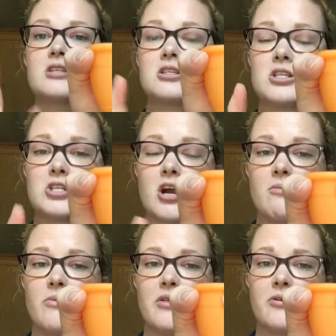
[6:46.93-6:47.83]
To
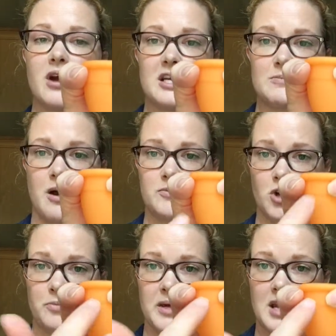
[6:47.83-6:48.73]
determine whether or not it's popped
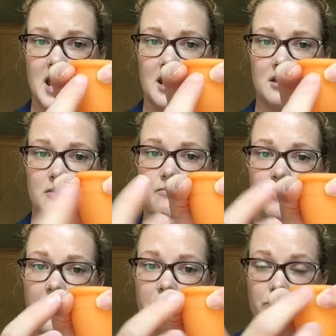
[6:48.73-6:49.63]
open and
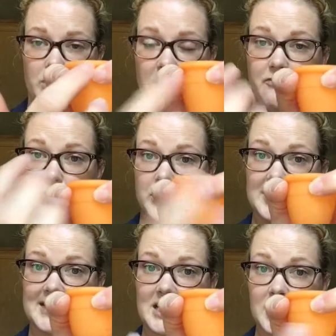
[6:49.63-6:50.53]
that would therefore
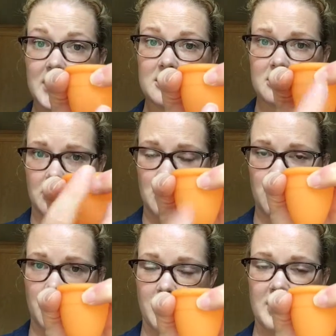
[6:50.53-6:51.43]
seal it so that
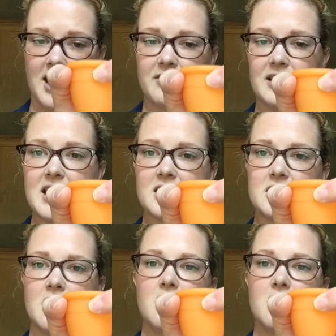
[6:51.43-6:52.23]
you're not going to have any leaks,